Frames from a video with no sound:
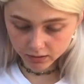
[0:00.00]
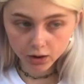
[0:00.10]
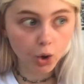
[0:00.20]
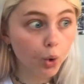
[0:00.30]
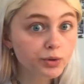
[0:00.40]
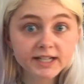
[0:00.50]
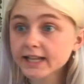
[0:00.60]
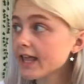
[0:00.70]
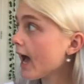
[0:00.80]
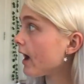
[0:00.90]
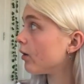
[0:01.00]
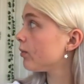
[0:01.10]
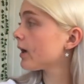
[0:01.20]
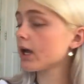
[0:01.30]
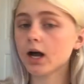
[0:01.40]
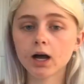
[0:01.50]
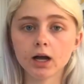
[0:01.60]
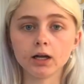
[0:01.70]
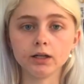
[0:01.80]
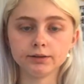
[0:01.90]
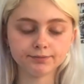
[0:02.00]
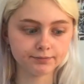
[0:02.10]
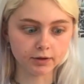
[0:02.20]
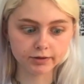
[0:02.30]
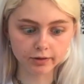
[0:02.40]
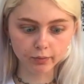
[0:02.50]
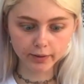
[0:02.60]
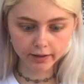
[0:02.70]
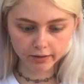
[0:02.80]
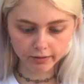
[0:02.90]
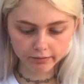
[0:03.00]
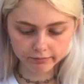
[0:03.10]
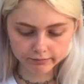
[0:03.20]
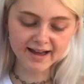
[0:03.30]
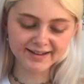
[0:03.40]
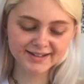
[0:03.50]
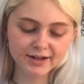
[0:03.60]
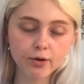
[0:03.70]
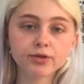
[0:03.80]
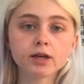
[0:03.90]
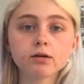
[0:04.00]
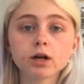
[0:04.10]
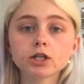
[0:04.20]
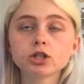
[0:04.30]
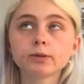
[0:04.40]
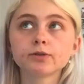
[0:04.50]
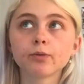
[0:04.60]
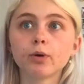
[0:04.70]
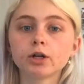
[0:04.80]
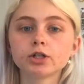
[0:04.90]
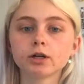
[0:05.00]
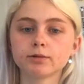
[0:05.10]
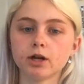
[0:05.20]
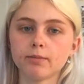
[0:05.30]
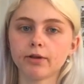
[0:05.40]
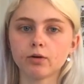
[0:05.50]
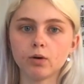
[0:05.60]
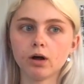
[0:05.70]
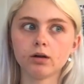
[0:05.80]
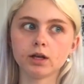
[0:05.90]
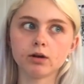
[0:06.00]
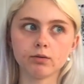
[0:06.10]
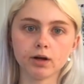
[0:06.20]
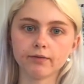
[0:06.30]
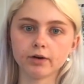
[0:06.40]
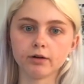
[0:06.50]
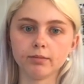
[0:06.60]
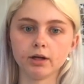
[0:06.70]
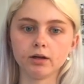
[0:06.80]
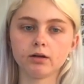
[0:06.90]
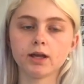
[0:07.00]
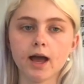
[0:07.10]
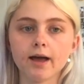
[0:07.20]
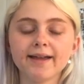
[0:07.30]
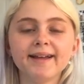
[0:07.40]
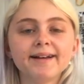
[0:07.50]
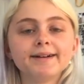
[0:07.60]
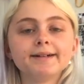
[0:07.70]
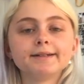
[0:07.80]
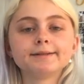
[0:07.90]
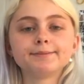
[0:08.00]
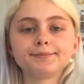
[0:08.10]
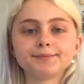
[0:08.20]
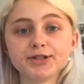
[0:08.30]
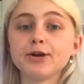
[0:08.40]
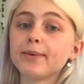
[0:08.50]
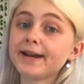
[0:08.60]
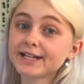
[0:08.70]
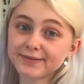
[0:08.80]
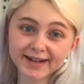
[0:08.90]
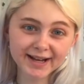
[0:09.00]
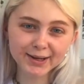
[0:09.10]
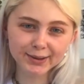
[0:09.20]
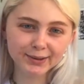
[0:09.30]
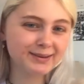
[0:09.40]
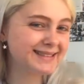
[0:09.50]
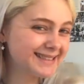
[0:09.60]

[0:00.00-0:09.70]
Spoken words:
Who did that? Oh my god, that's so weird. So thank you guys so much for watching. I'm sorry about the quality or whatever, but yeah, see you in my next video.